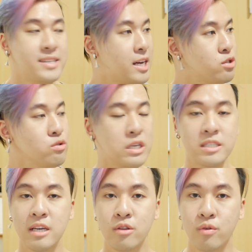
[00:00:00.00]
And tattoos in
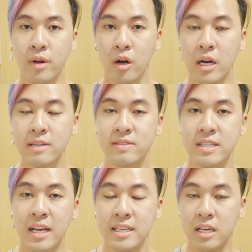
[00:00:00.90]
South Korea are kind of
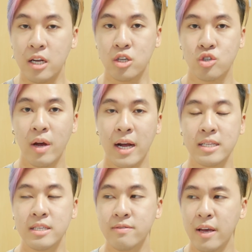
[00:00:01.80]
seen as unattractive.